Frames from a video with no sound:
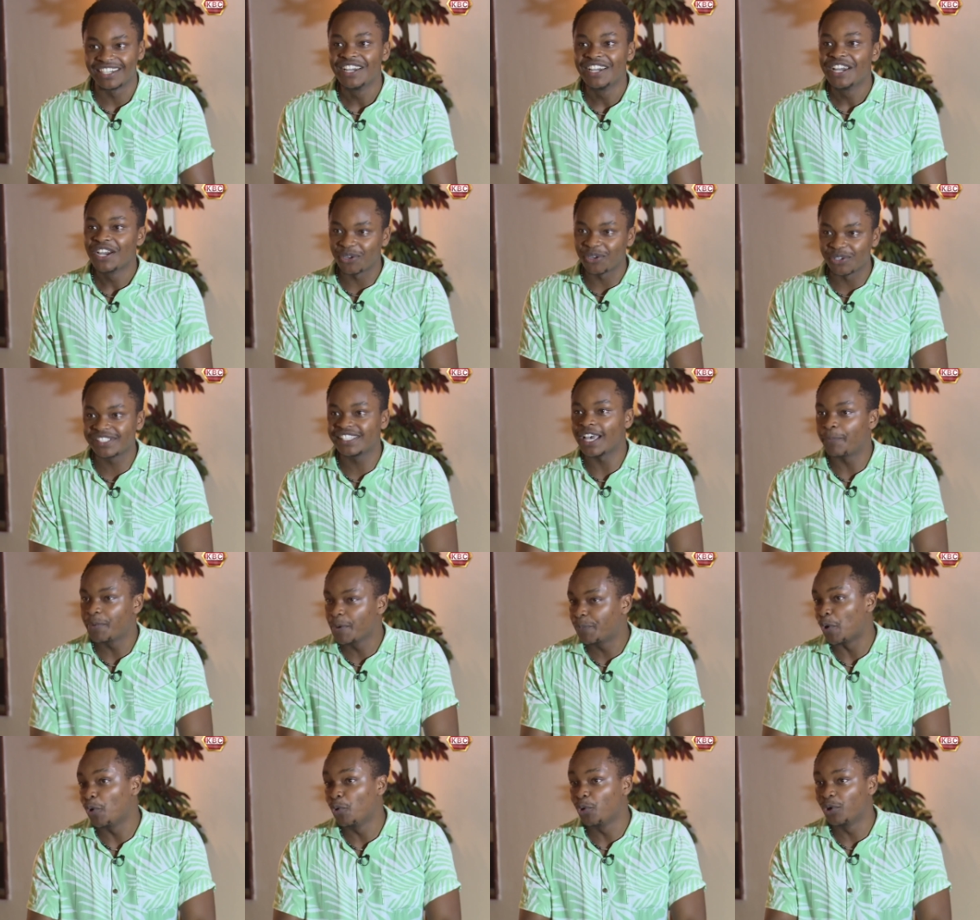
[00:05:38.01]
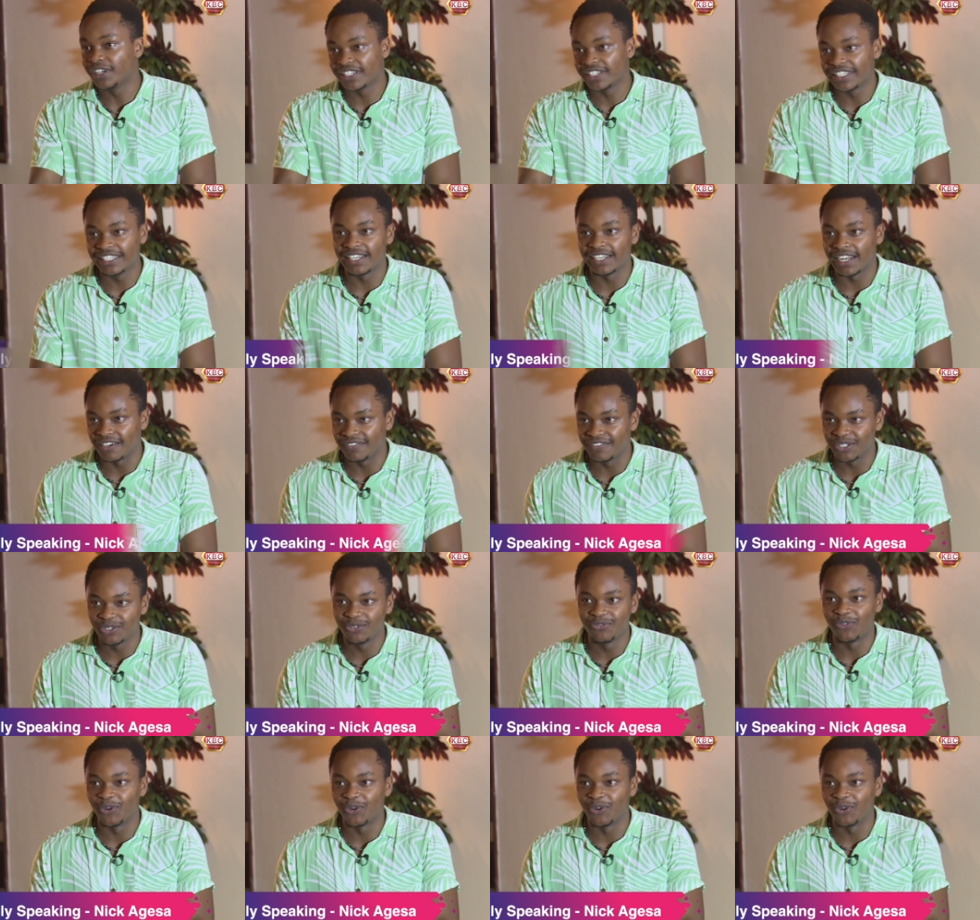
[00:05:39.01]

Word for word: Because there are people who will really love you for